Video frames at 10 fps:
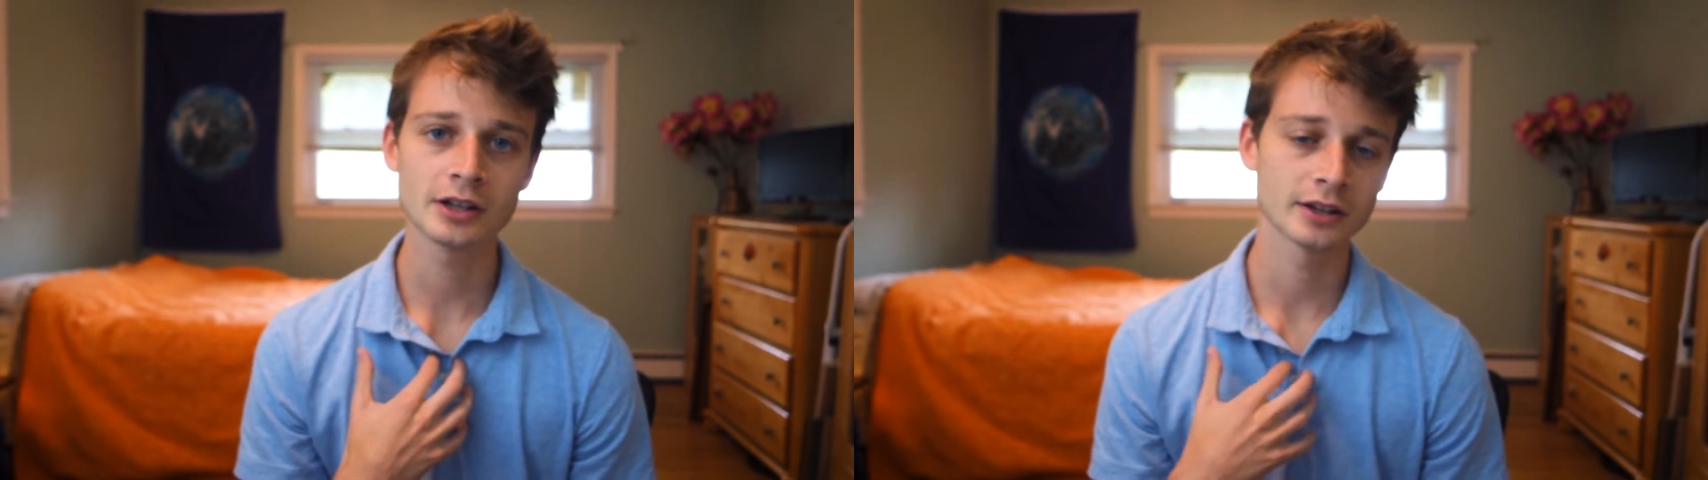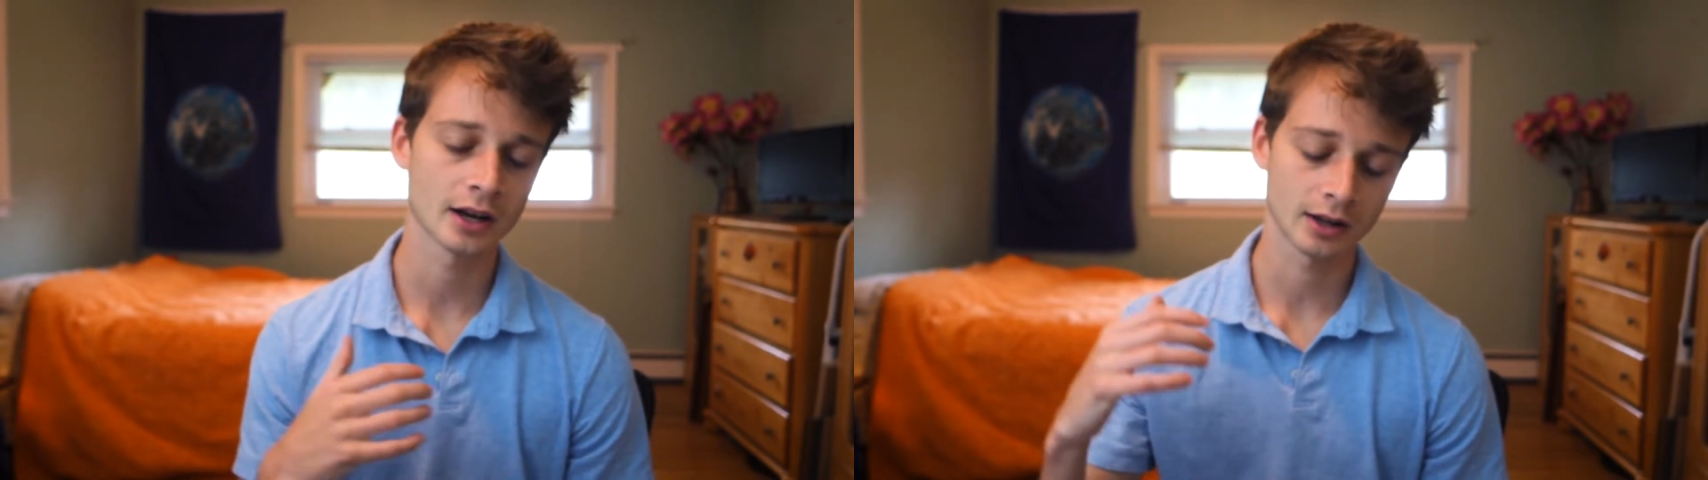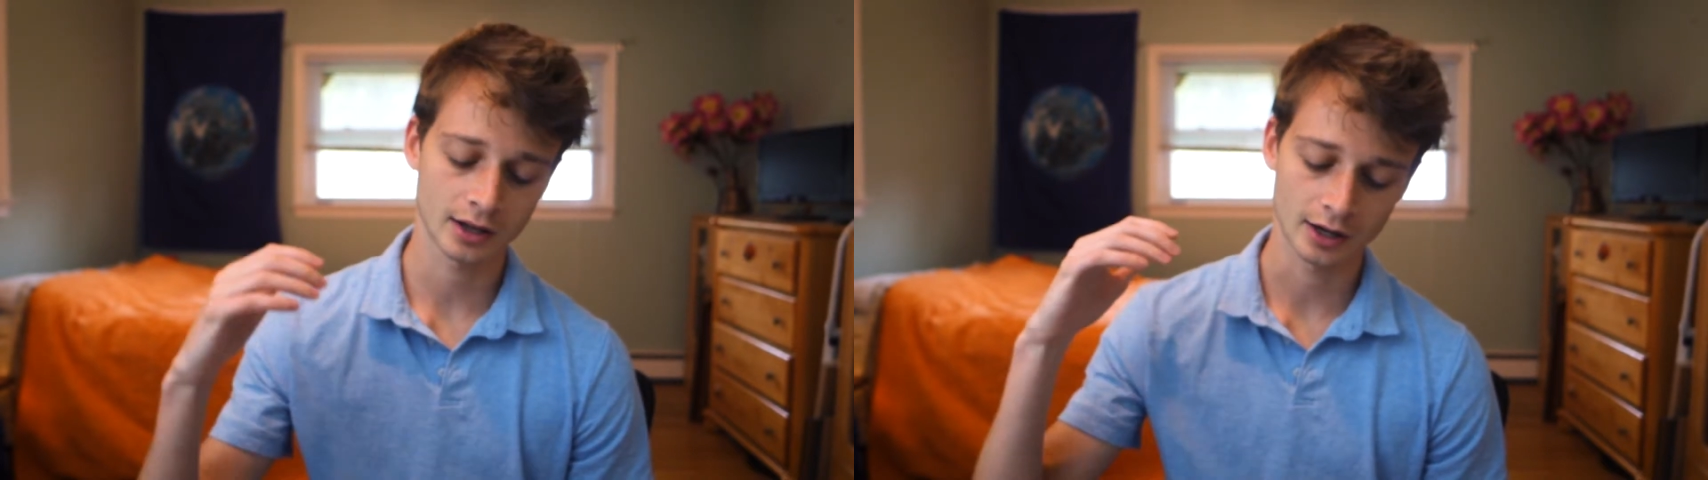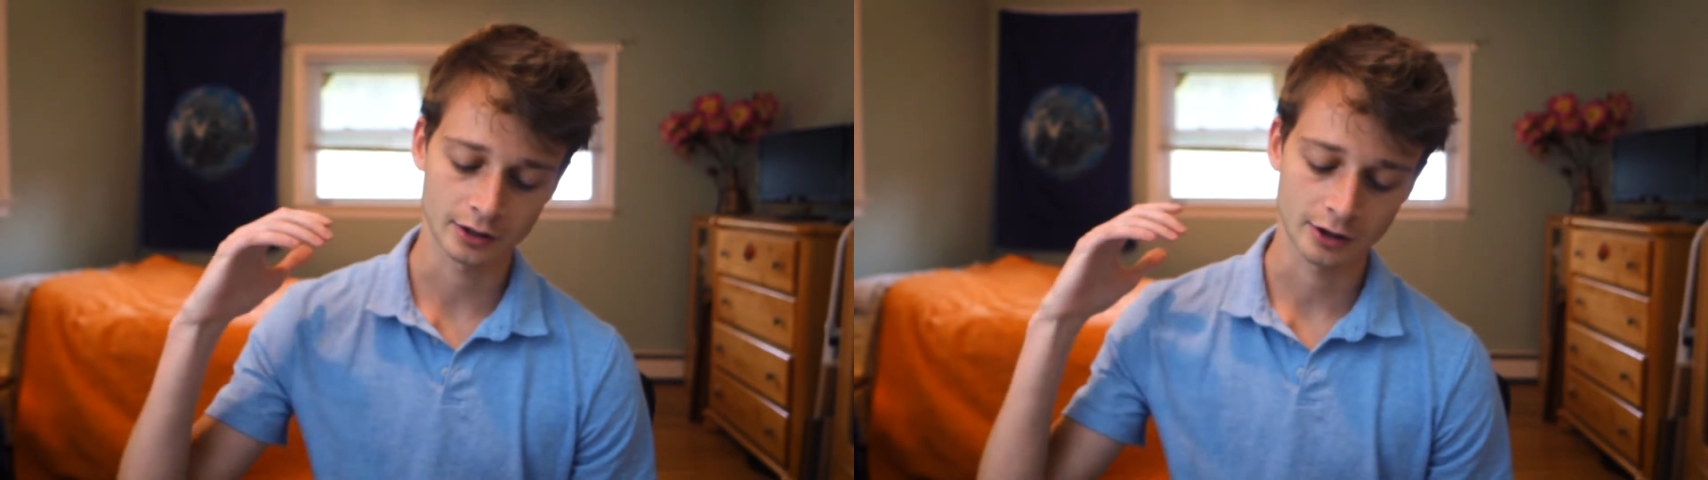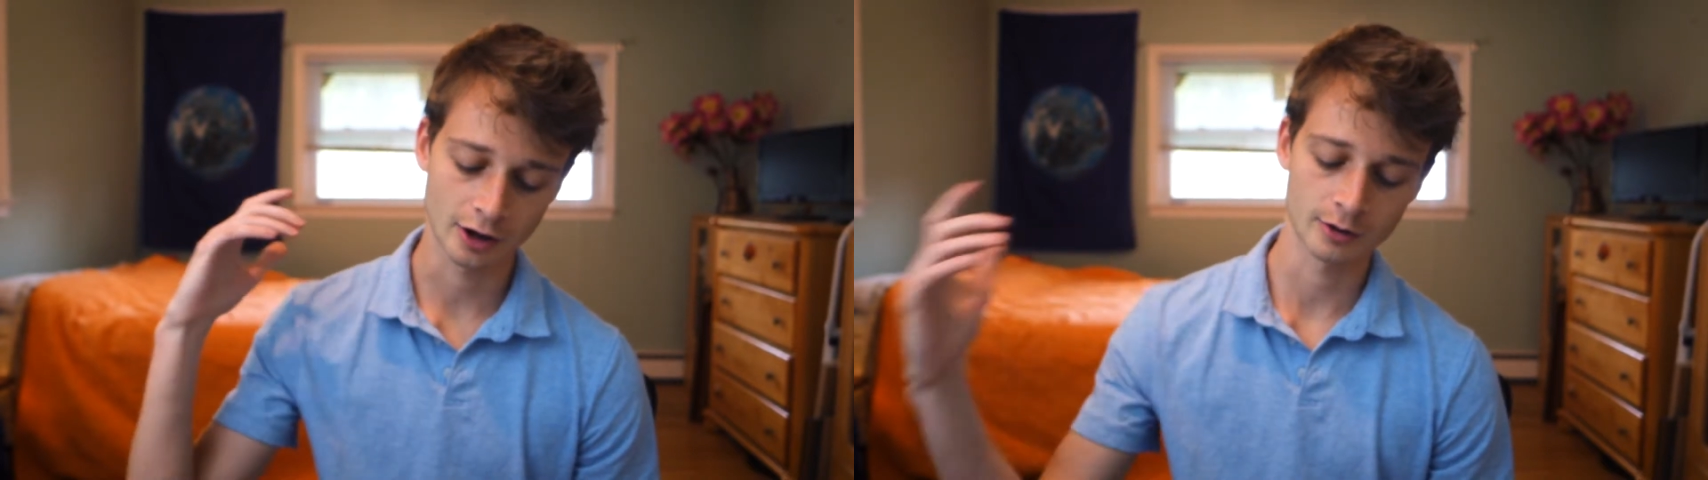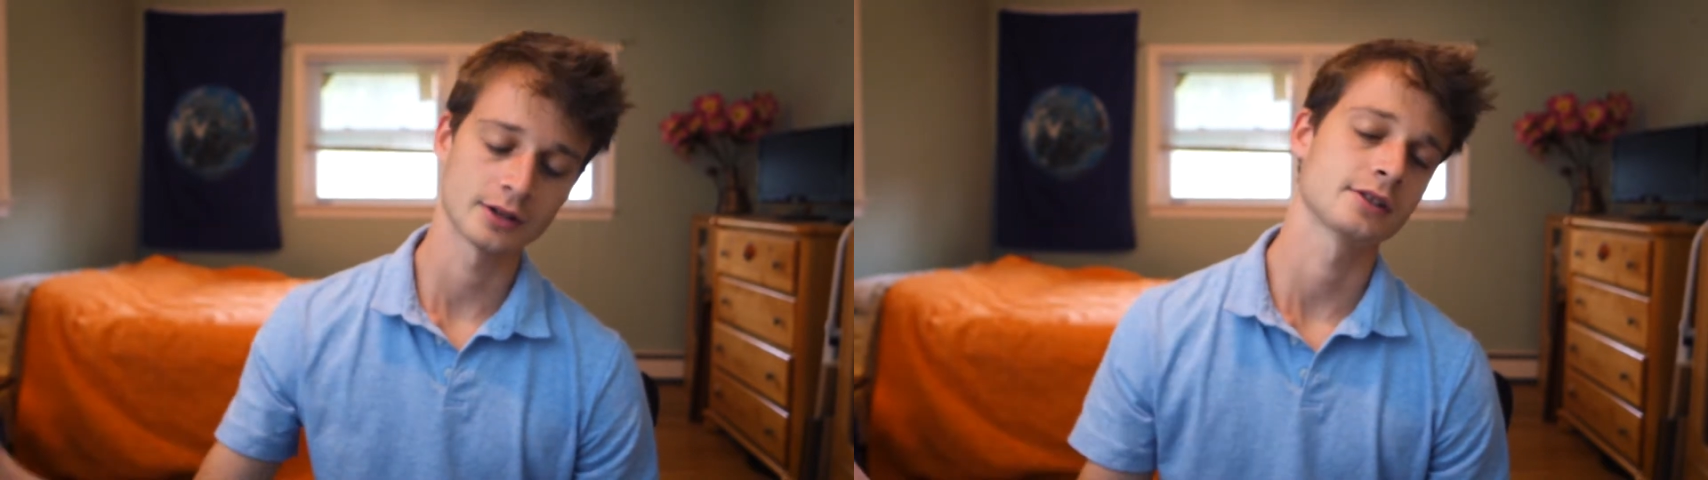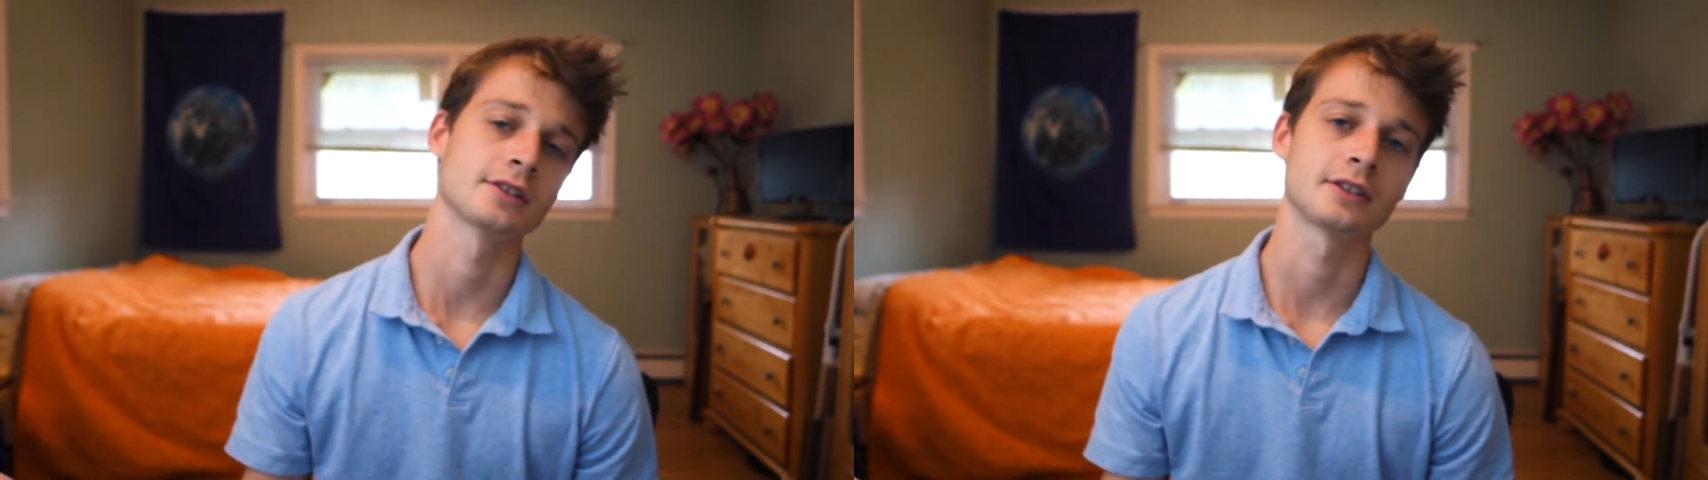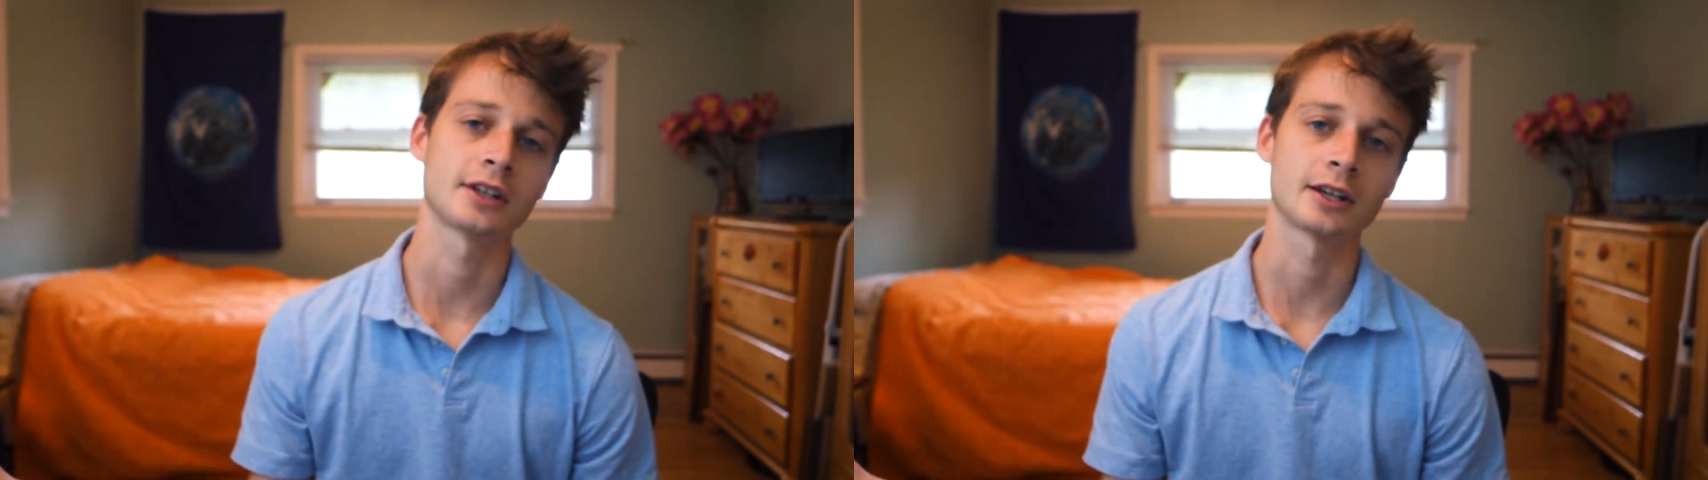and then I'll kind of go
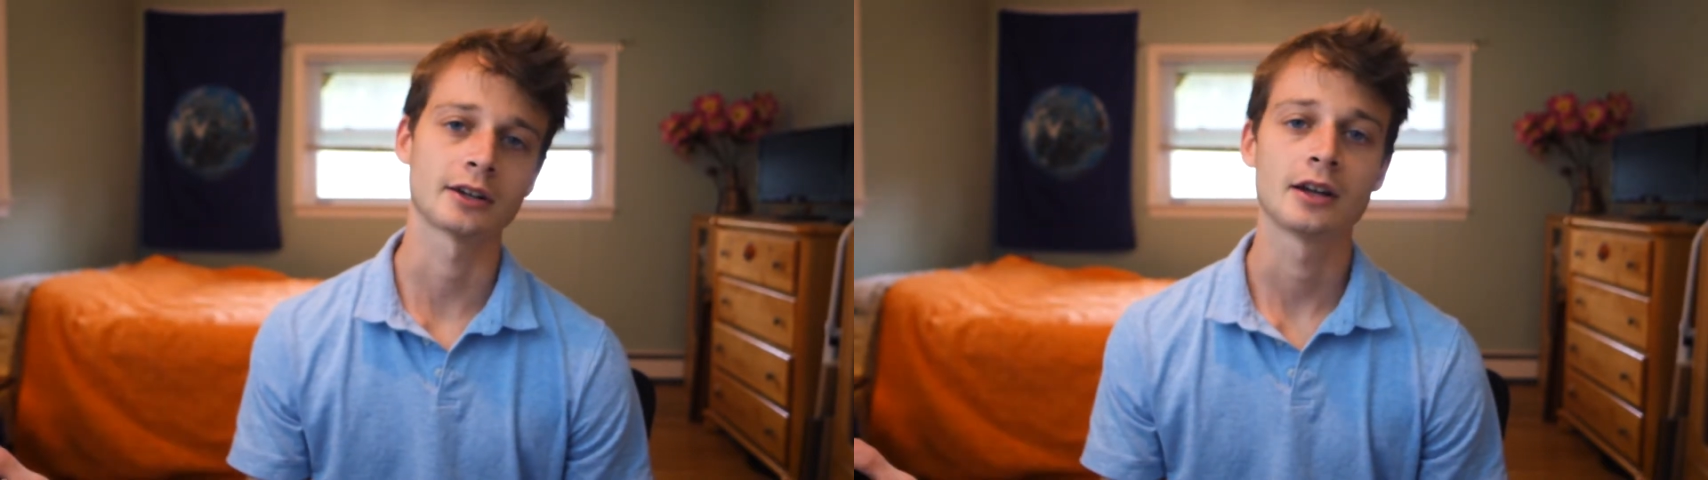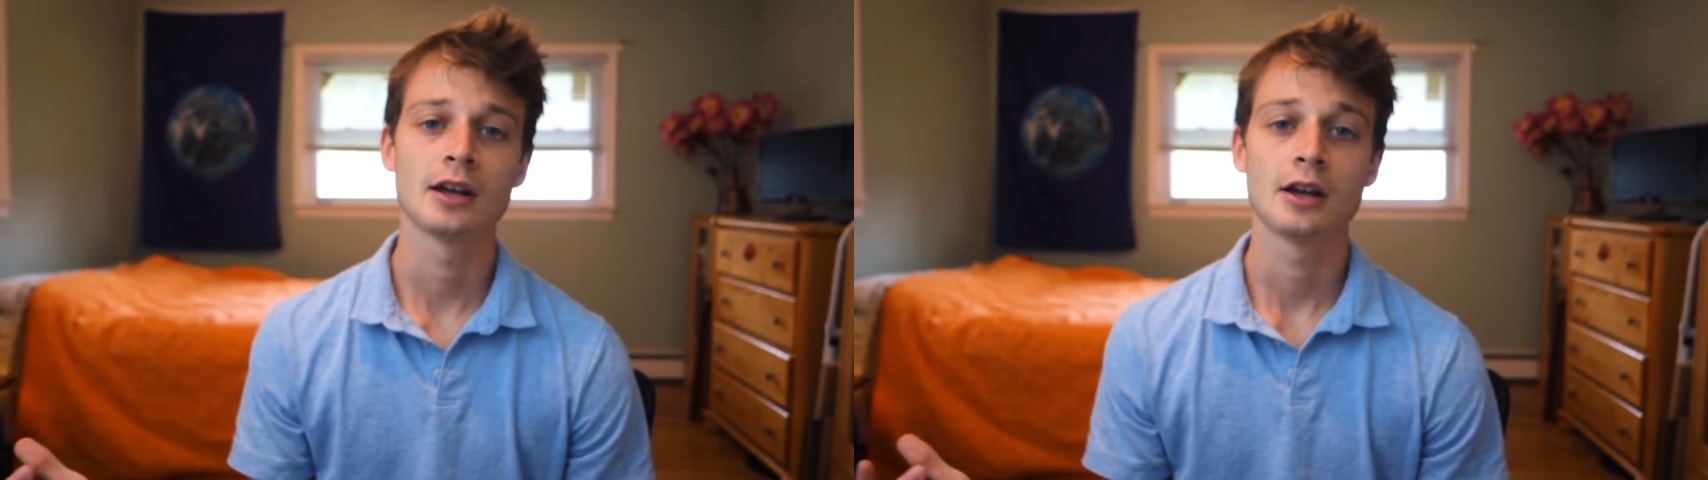into like